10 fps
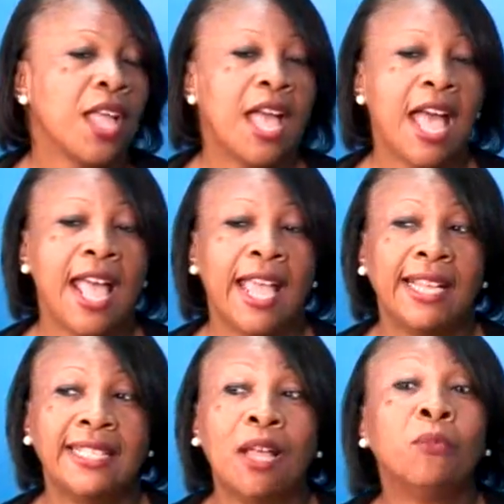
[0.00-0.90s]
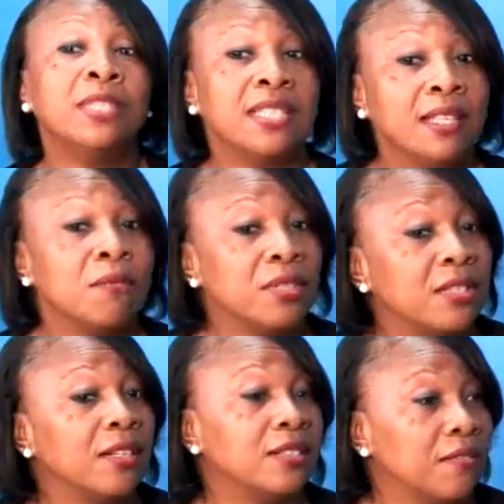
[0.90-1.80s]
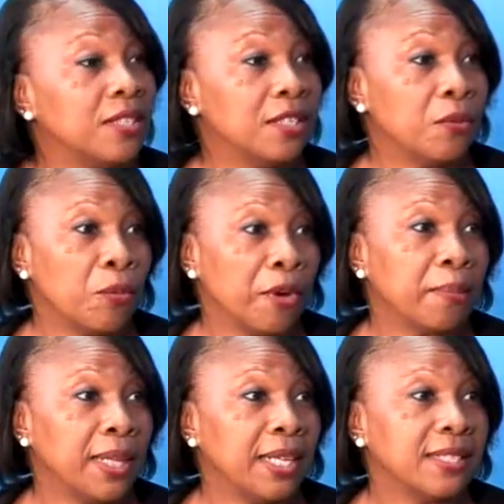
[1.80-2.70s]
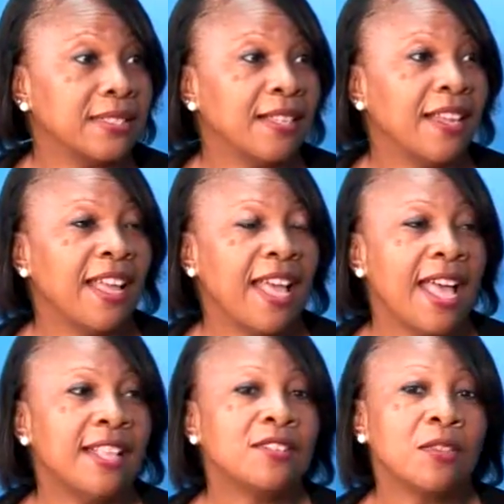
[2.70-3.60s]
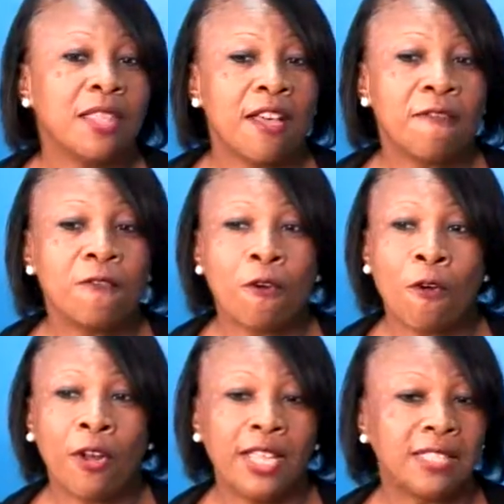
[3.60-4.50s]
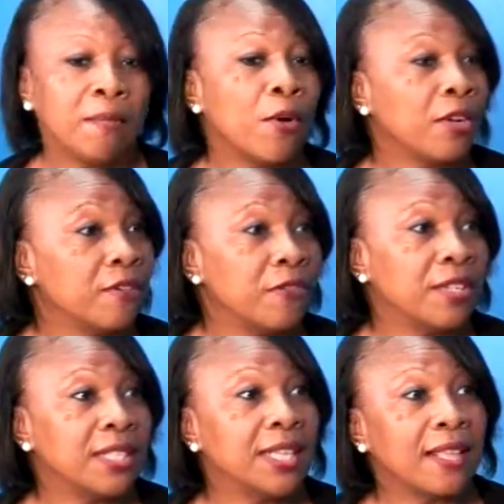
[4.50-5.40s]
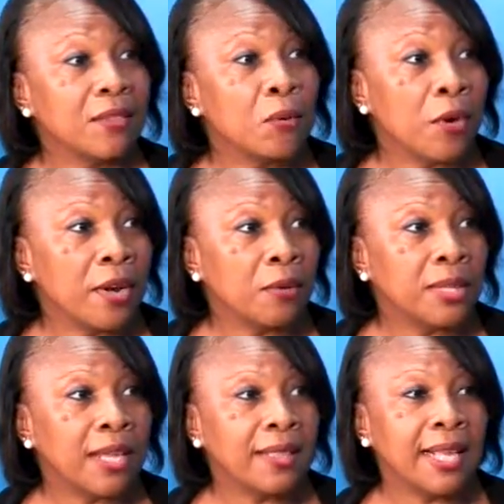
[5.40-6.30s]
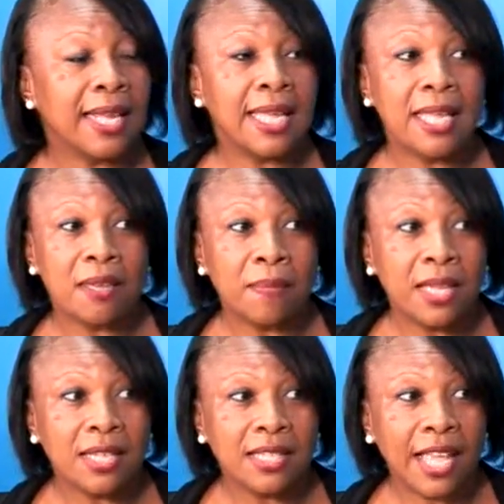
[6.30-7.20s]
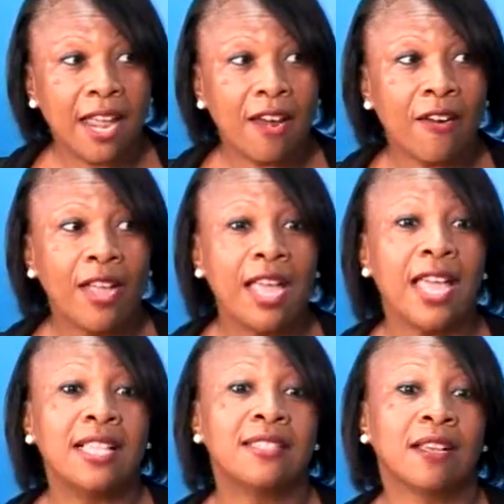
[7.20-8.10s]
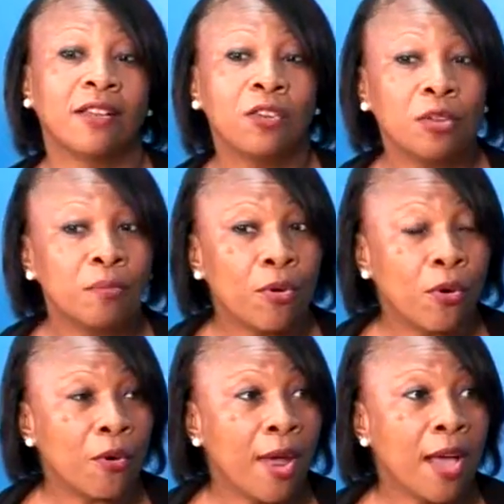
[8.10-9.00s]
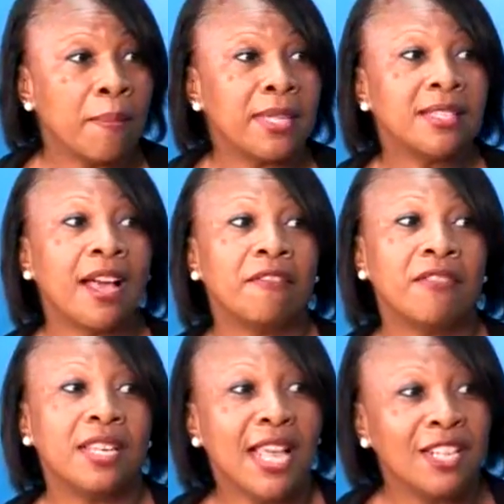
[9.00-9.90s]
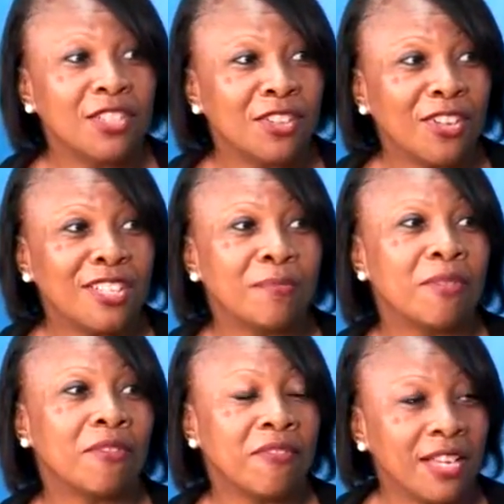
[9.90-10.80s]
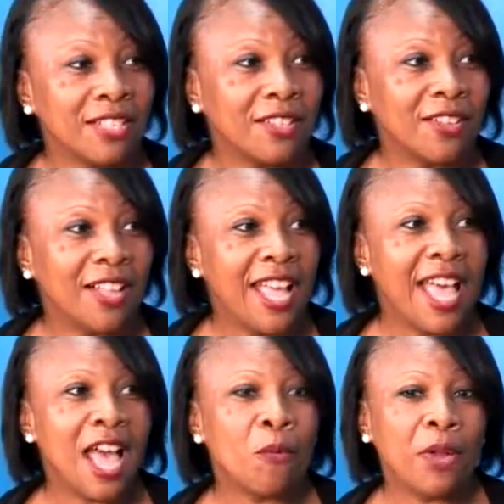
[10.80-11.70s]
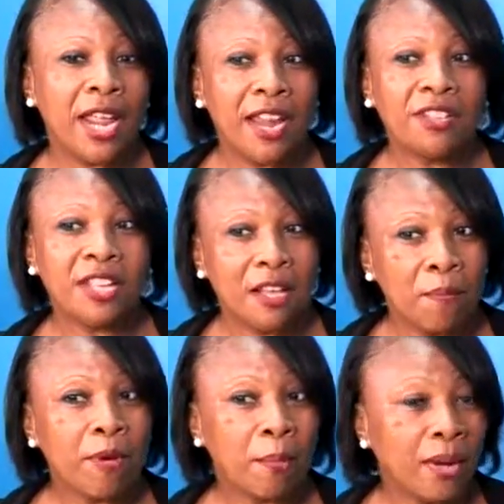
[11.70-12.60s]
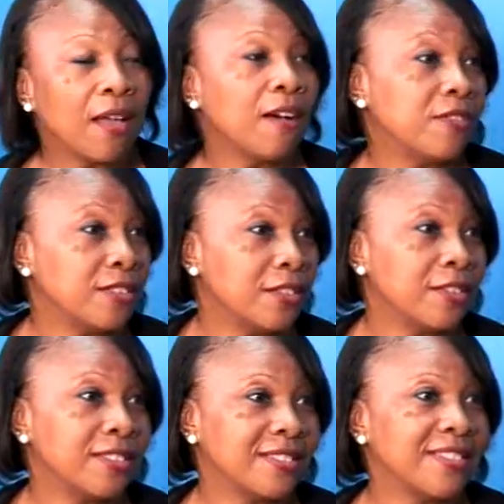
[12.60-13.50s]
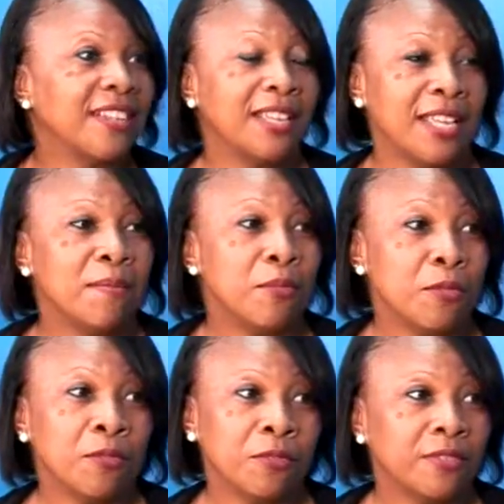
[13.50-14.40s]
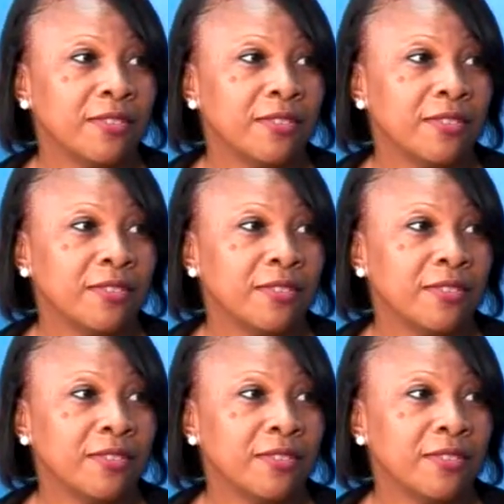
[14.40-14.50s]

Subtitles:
And then we see the result of it in the workplace. And so therefore, it's important for us to get the word out there that the EAP is here, it's a good program, it's confidential, it's professional, and we're here to help public officers improve.